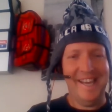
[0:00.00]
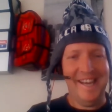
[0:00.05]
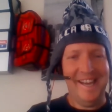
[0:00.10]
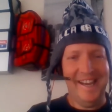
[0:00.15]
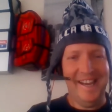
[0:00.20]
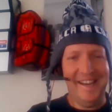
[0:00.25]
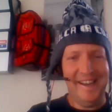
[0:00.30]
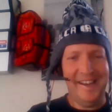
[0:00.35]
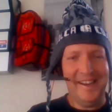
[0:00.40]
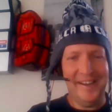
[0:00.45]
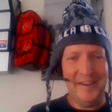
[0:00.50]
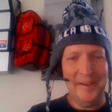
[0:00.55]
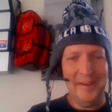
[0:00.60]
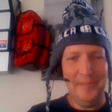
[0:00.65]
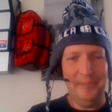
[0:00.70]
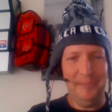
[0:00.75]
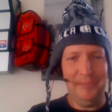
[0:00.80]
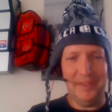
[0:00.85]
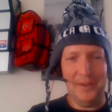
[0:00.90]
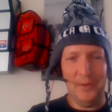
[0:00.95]

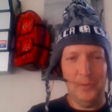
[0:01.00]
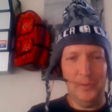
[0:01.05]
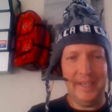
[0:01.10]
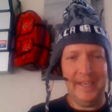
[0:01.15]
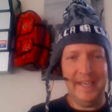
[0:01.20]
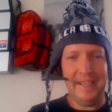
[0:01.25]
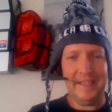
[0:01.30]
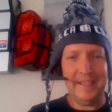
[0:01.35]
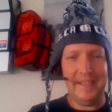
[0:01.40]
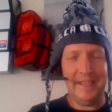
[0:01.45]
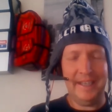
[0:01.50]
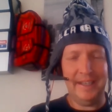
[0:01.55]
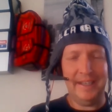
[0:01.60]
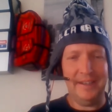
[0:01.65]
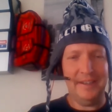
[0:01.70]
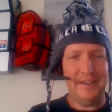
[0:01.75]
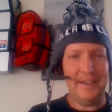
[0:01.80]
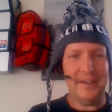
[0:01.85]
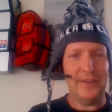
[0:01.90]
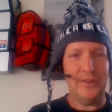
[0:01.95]
We're
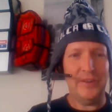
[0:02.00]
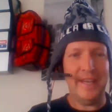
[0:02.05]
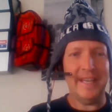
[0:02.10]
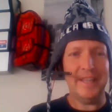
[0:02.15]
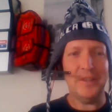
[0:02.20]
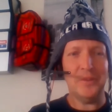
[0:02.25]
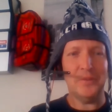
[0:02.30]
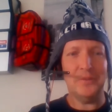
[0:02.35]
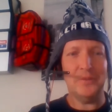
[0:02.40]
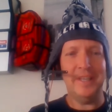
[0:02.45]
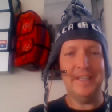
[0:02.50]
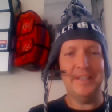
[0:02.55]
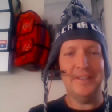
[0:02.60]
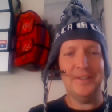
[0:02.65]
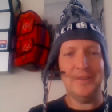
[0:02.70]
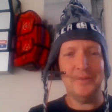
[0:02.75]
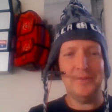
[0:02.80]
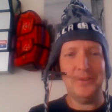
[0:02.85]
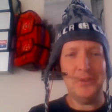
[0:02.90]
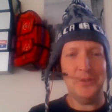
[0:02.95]
getting near the end of the
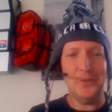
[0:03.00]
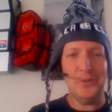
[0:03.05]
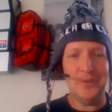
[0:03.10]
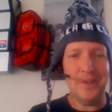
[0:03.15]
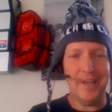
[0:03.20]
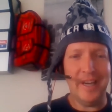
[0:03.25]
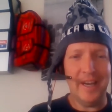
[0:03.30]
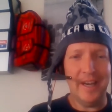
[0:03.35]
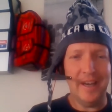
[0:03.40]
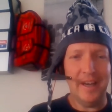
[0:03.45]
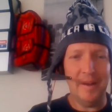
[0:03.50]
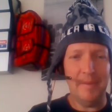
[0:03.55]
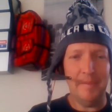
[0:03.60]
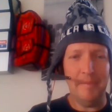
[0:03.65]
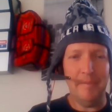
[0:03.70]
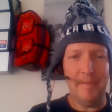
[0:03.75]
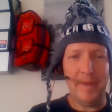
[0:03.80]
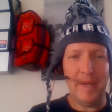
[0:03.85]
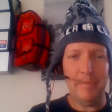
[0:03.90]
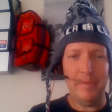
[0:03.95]
interview.
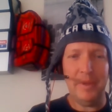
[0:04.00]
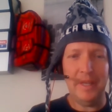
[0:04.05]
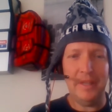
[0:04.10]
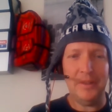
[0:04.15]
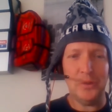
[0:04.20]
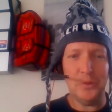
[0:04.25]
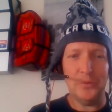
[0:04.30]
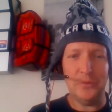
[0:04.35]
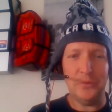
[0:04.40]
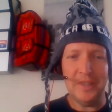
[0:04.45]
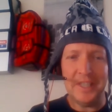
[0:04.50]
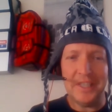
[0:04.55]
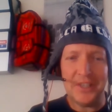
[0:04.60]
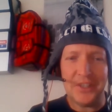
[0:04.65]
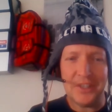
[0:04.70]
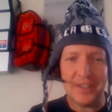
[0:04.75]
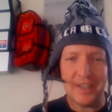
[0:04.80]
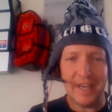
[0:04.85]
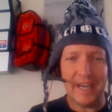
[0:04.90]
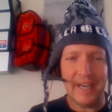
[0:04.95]
Maybe to
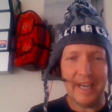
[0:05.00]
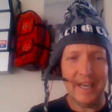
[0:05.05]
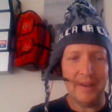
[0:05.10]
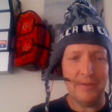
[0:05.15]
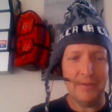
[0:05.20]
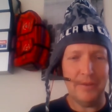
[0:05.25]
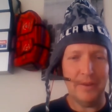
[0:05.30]
finish, I have